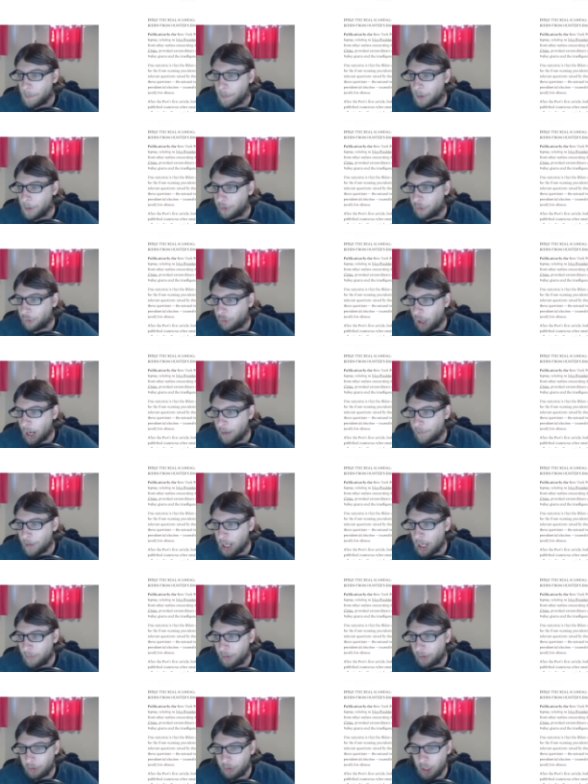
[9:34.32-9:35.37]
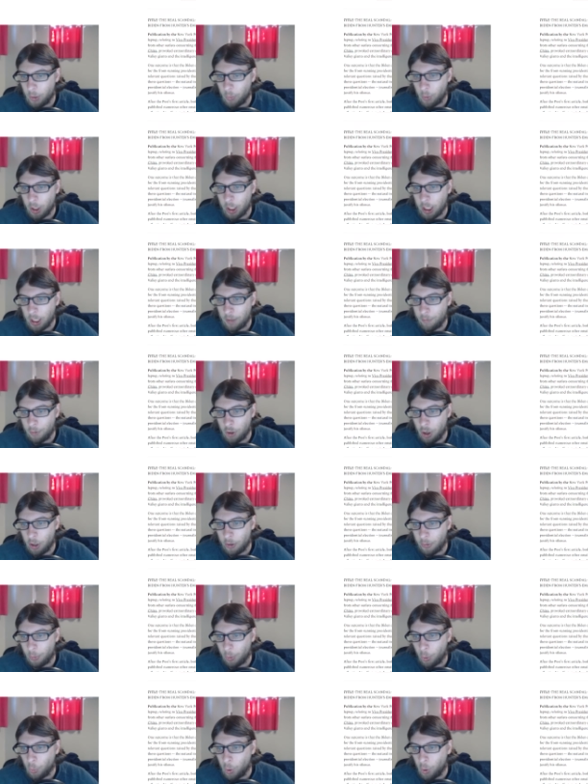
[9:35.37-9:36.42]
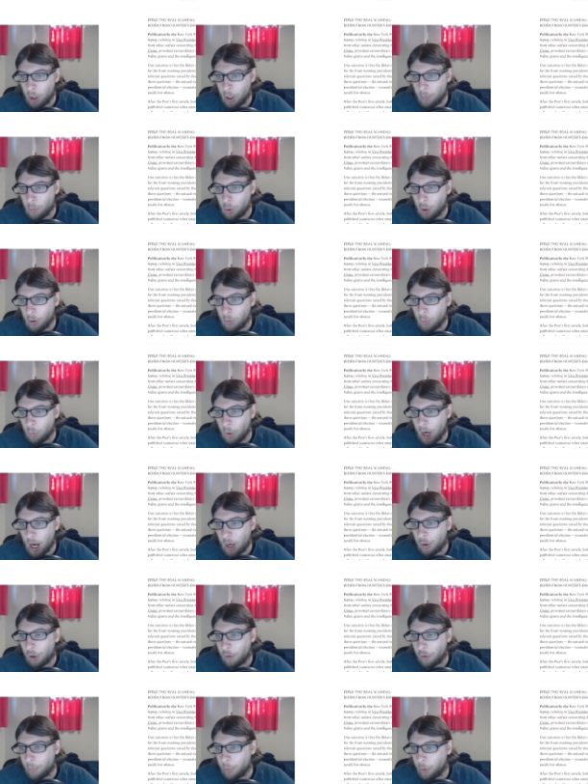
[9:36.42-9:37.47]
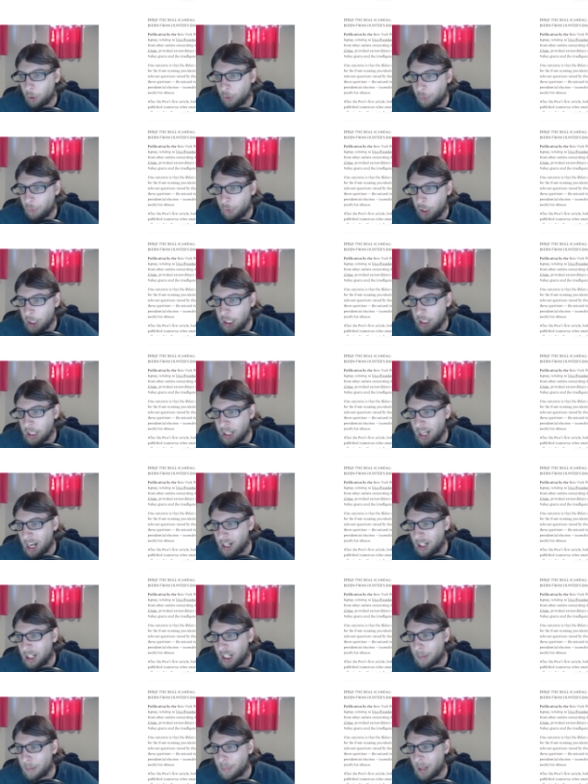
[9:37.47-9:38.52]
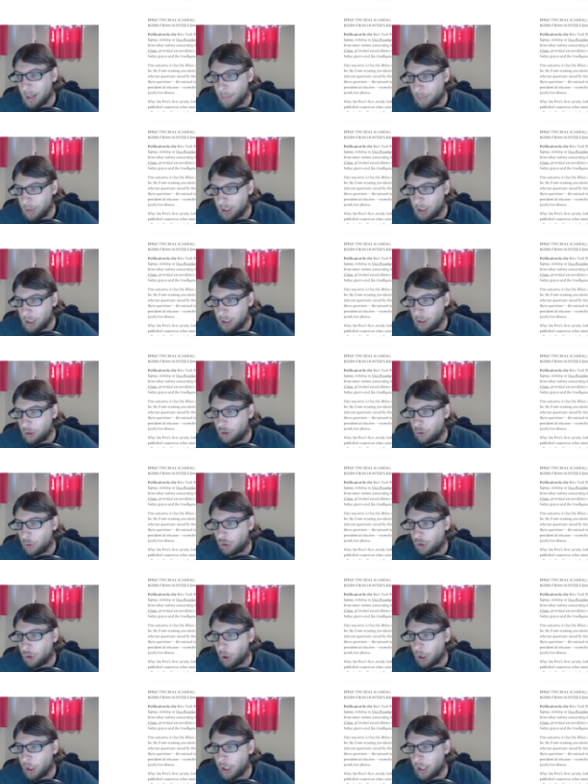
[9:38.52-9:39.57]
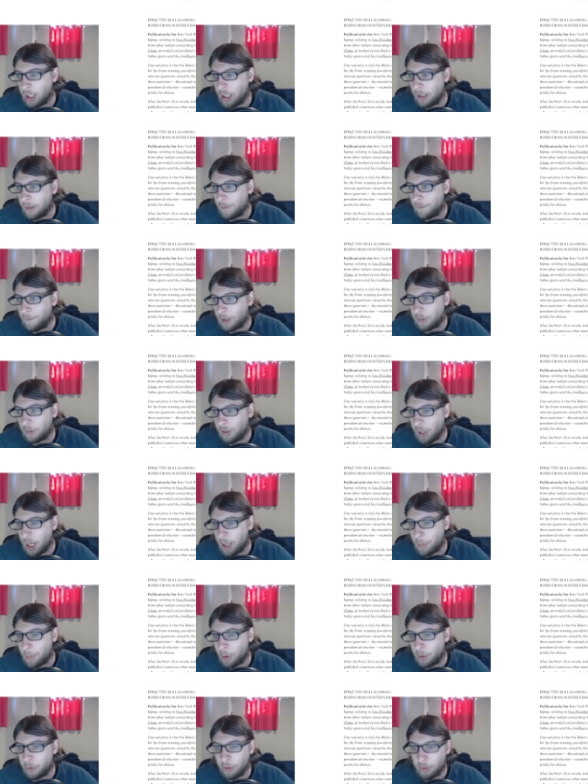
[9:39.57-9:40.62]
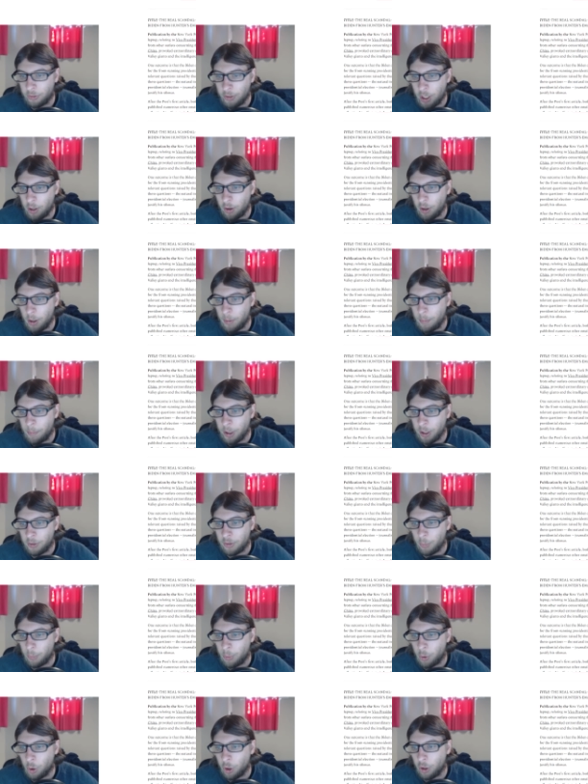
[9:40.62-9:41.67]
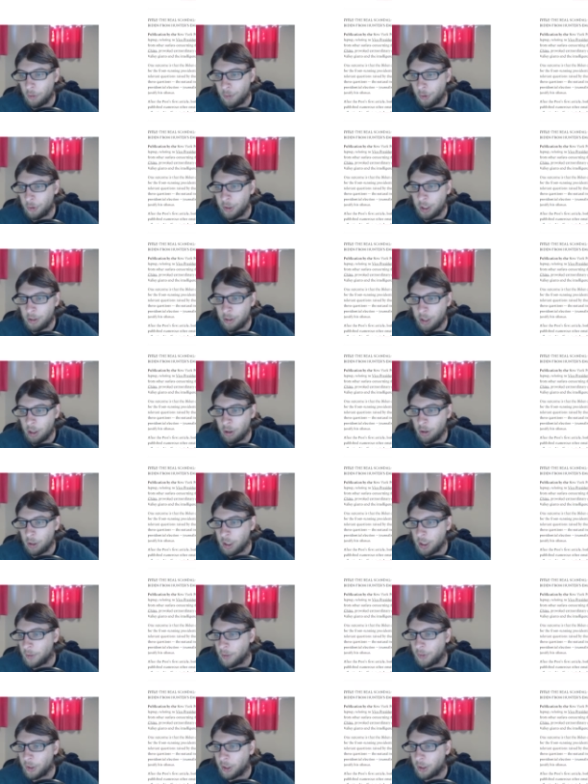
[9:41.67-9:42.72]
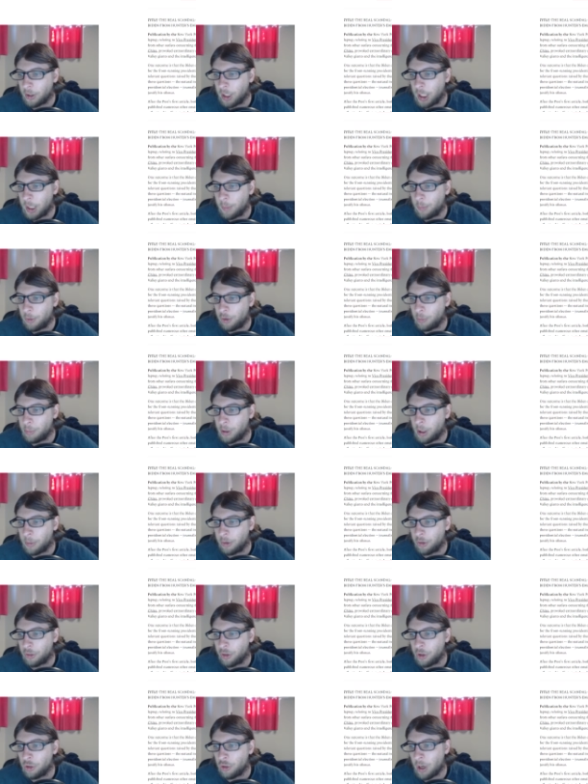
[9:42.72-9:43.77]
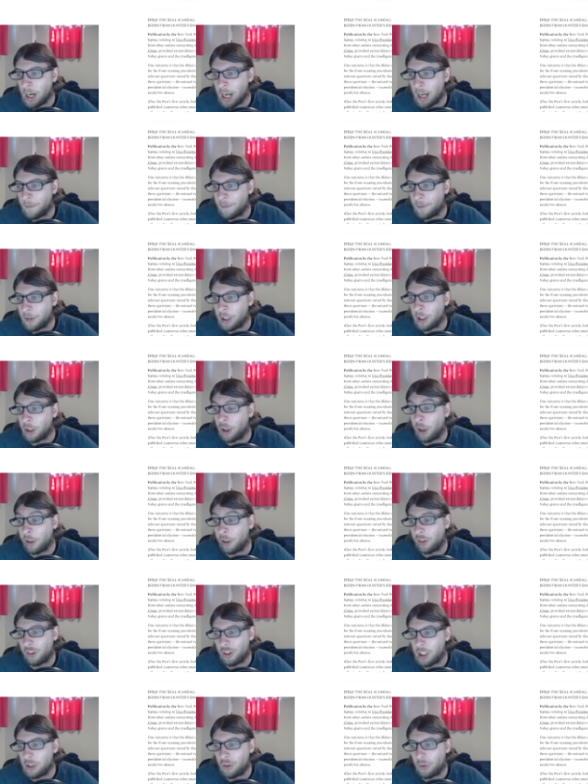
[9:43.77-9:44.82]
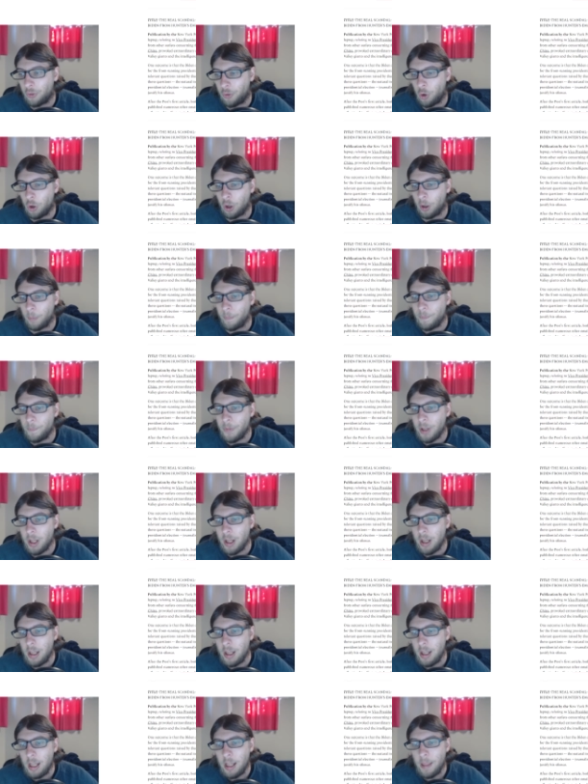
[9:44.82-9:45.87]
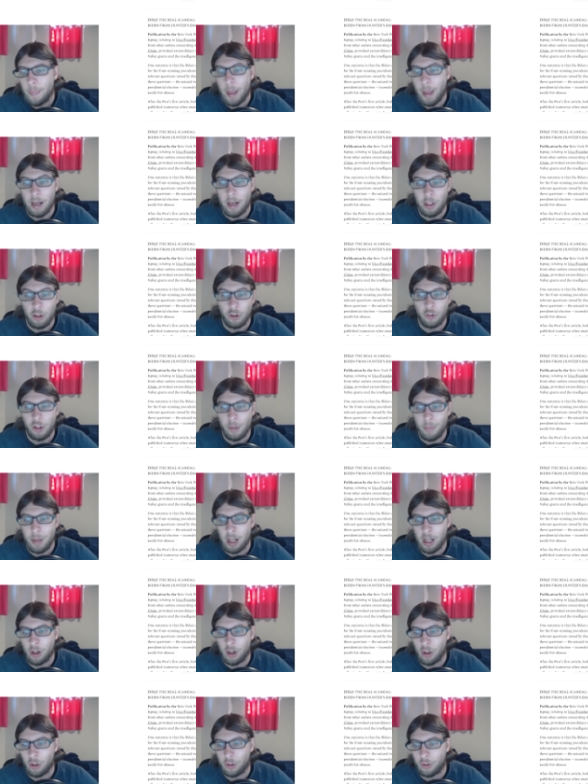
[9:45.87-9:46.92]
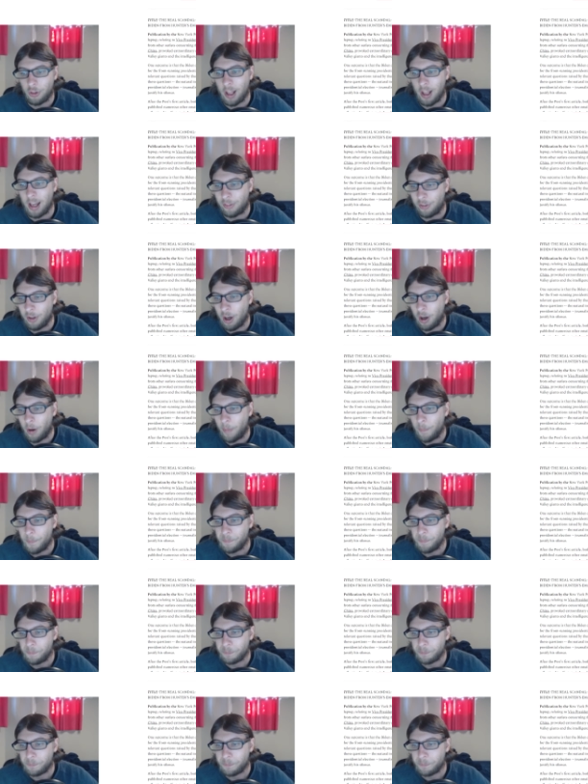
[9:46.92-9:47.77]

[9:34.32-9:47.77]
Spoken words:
This draft obviously would have gone through one more round of proofreading and editing by me to shorten it, fix typos, etc., but it's important for the integrity of the claims to publish the draft in unchanged form that Intercept editors last saw,